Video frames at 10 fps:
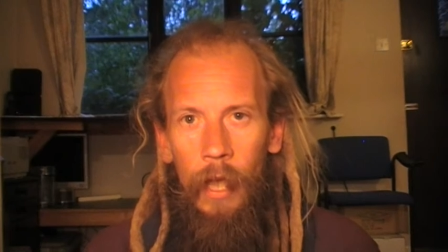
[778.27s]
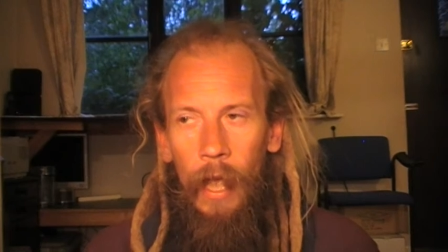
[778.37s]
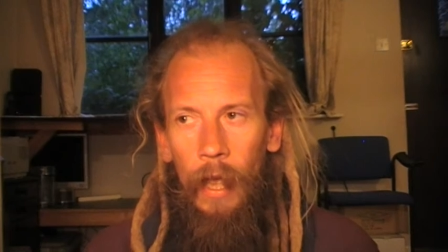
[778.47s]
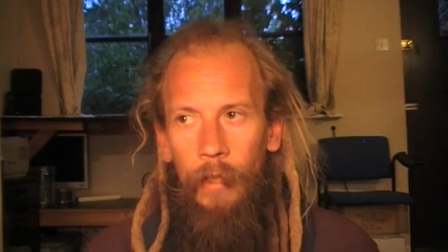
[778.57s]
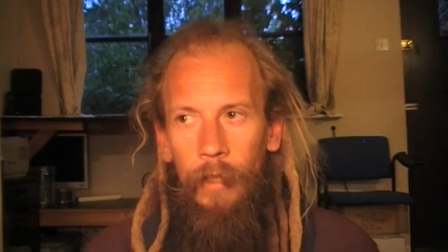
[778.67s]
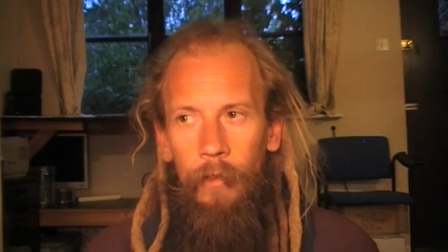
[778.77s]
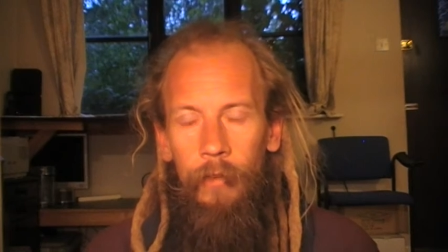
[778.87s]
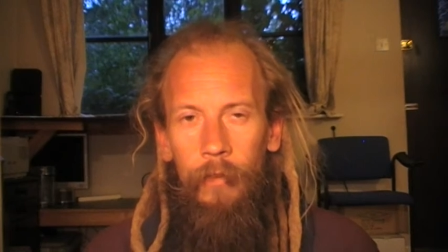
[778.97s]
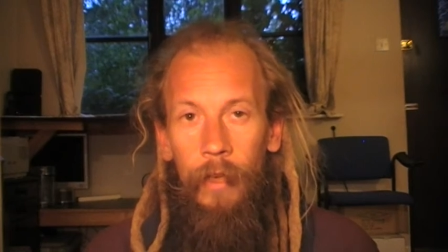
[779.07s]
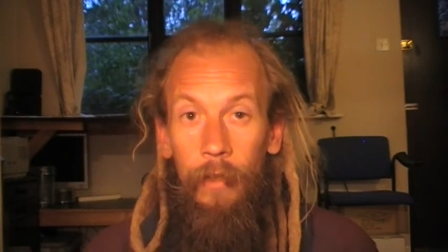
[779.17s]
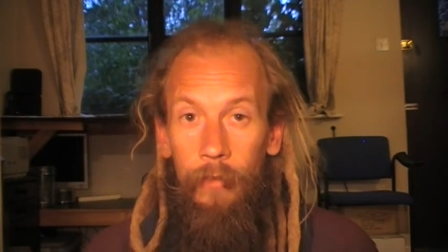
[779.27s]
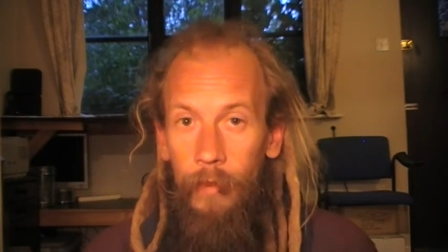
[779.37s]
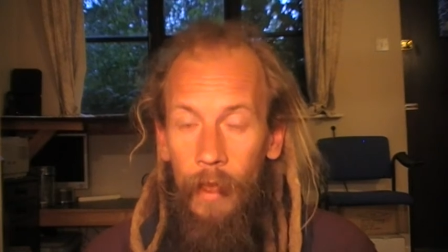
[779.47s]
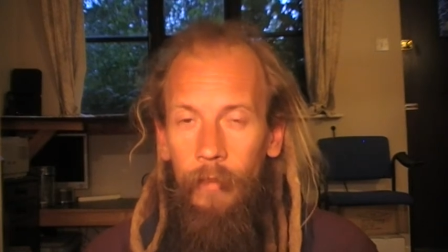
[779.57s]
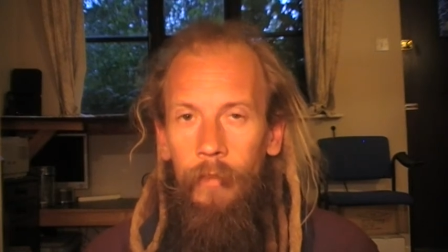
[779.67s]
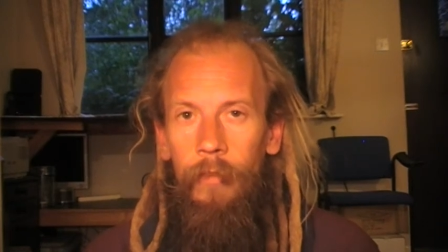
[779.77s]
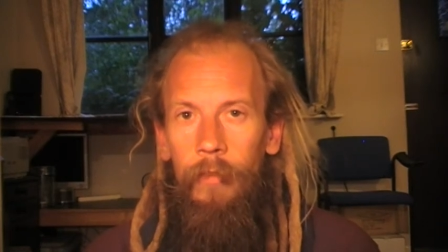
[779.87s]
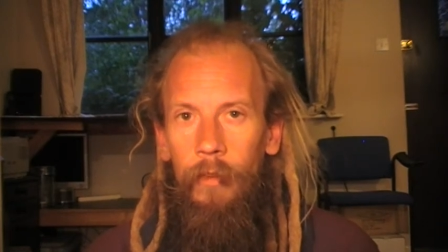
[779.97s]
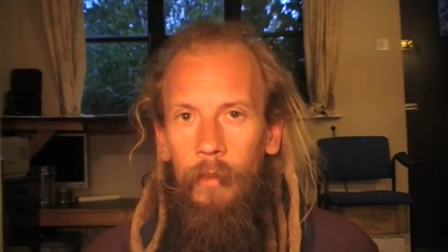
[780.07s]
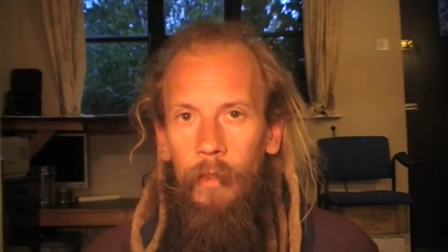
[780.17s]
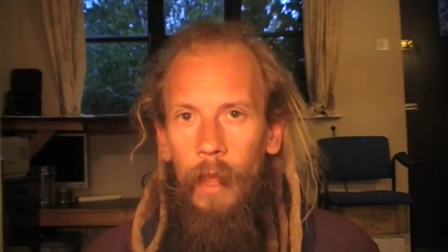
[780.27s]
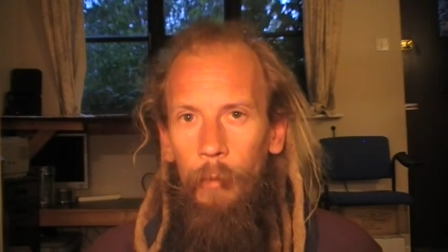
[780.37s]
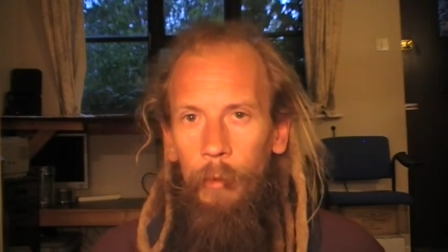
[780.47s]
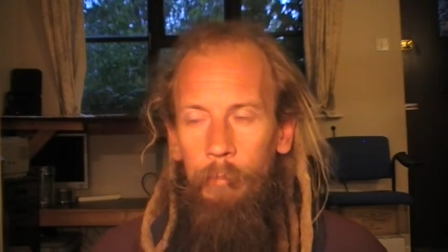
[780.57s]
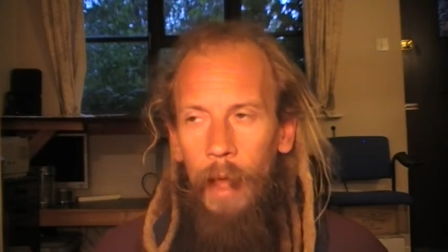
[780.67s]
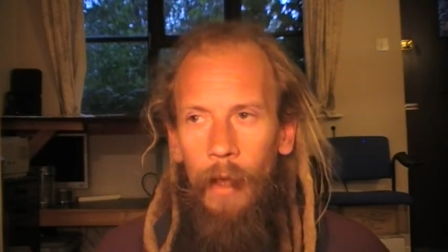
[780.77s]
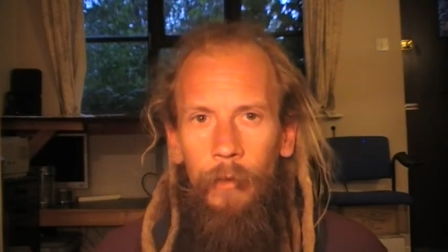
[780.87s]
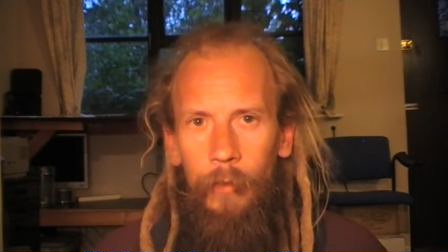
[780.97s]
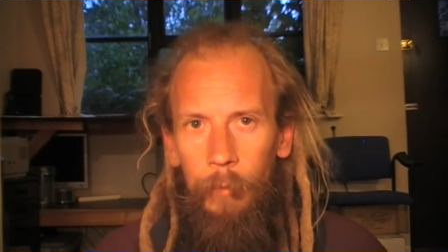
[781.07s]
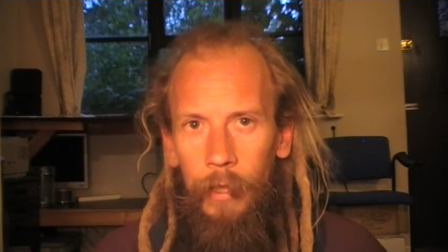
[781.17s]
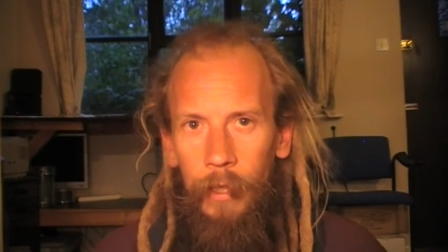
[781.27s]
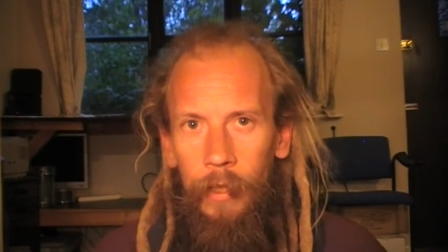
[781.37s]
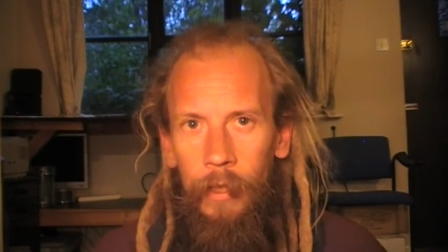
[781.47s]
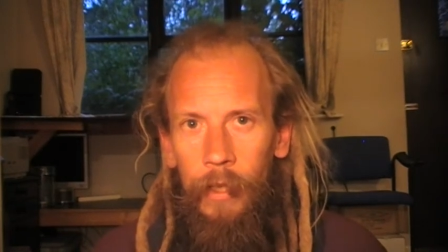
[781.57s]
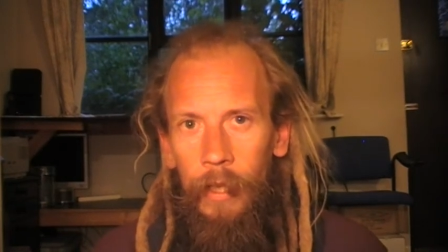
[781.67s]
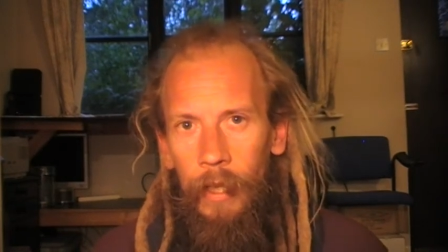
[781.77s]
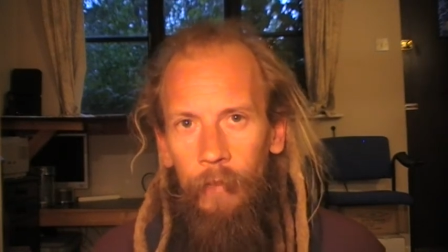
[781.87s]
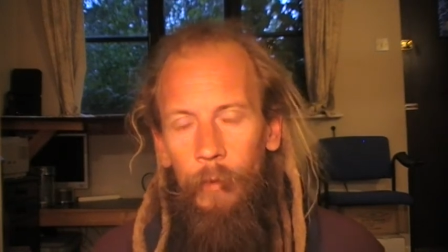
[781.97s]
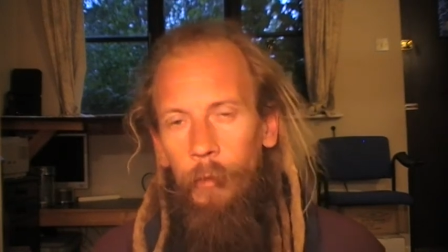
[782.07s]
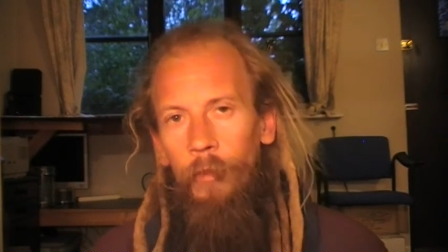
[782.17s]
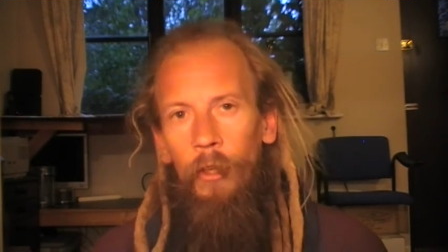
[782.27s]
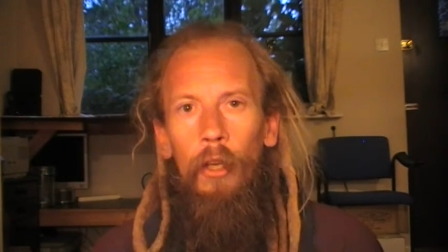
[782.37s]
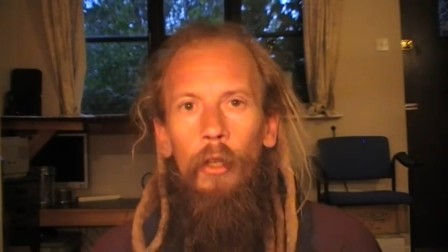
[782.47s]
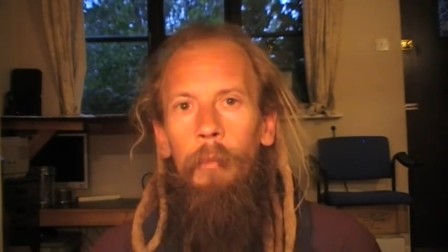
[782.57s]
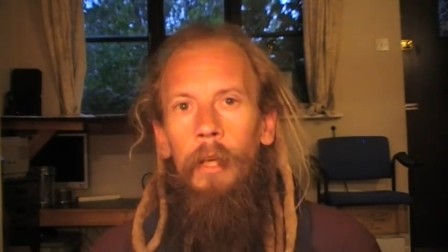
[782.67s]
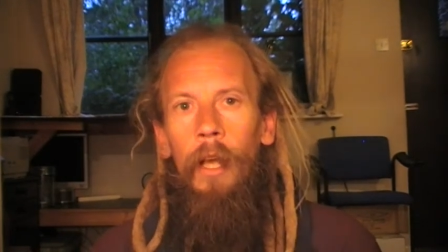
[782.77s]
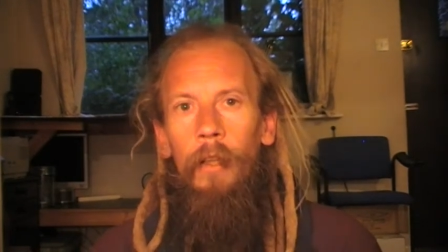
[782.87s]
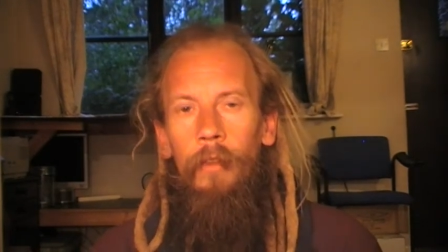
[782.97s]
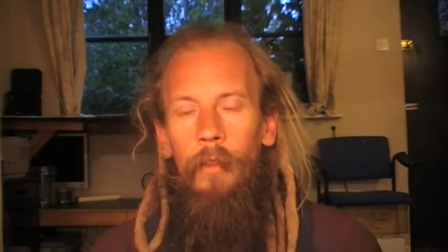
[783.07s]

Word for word: And in a sense, there would bound to be, if it was an Illuminati